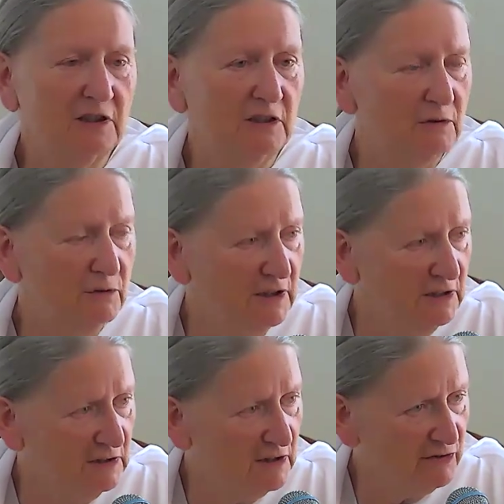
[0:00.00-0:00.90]
yogi
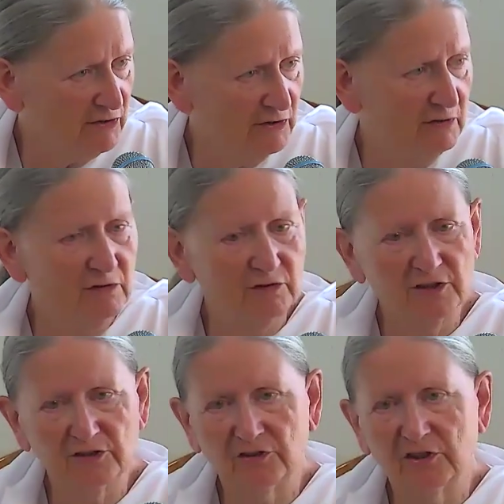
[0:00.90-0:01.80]
does on
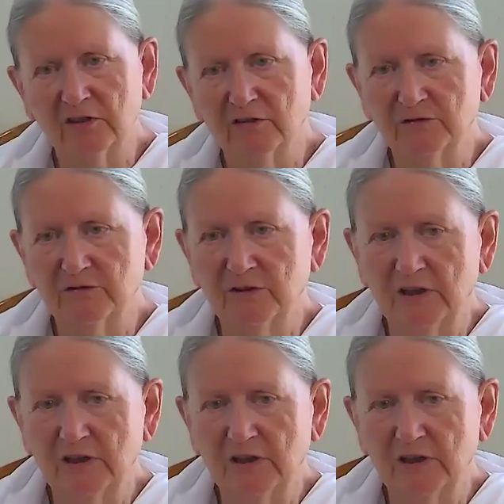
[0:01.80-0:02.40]
the self